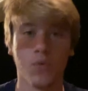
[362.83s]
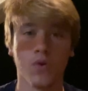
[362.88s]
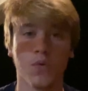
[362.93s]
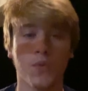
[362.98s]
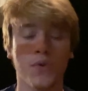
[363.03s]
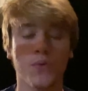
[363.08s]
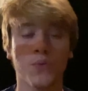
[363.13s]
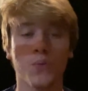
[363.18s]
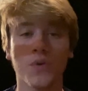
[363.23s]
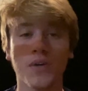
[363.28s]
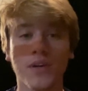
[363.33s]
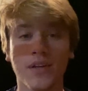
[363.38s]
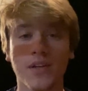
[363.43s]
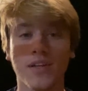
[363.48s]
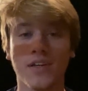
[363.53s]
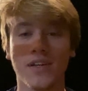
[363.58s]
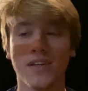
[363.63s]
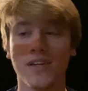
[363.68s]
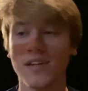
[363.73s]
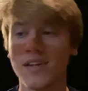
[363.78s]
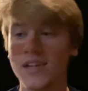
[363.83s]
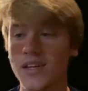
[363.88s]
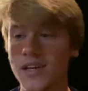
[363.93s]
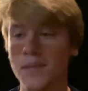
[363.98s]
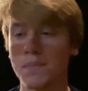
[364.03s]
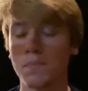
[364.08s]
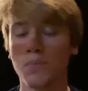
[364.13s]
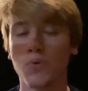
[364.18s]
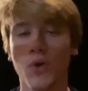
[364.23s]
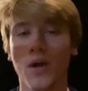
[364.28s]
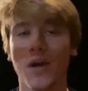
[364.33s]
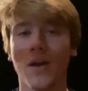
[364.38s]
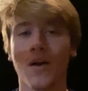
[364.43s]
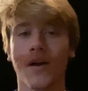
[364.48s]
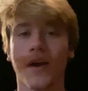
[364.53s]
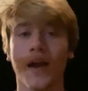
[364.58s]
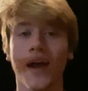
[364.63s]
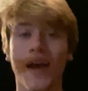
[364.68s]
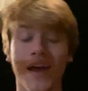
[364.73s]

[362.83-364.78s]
where we really need prayer,